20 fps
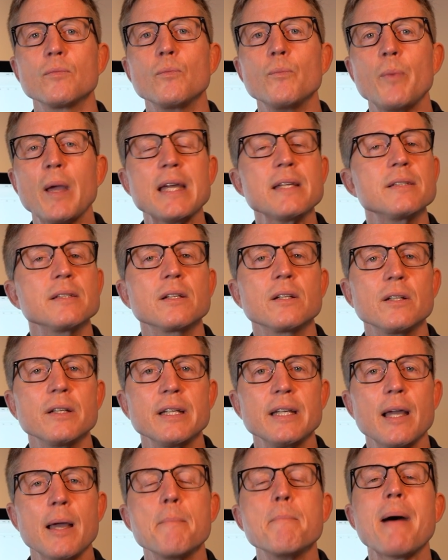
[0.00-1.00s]

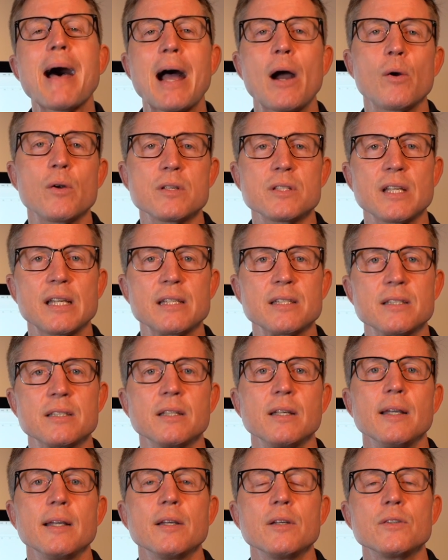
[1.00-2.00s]
basically empowers us
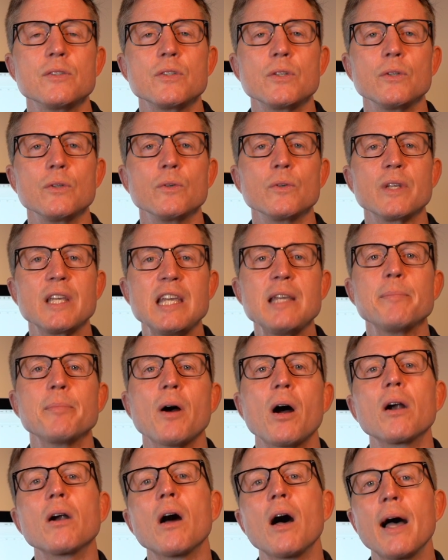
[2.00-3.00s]
to keep
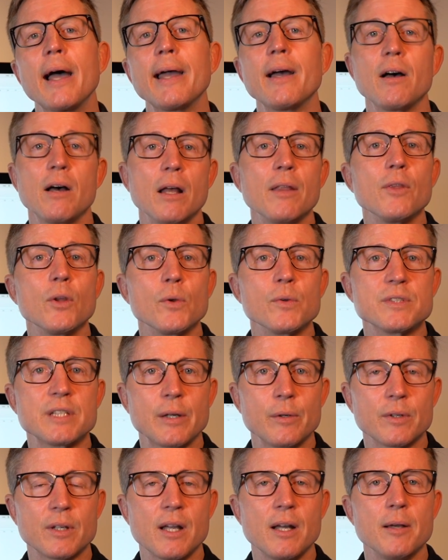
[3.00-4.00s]
our eye on those
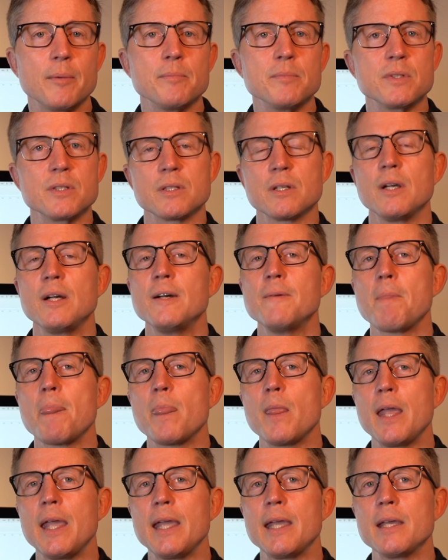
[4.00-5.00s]
outcomes
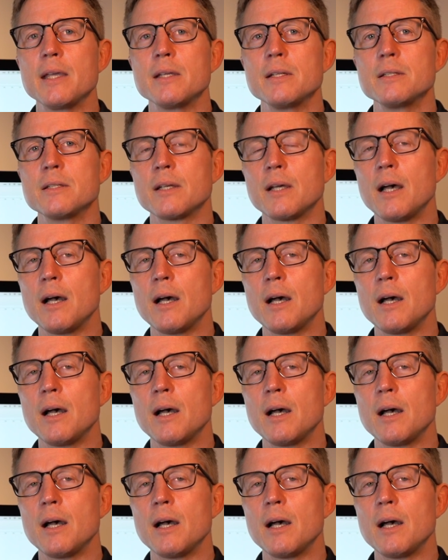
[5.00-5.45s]
and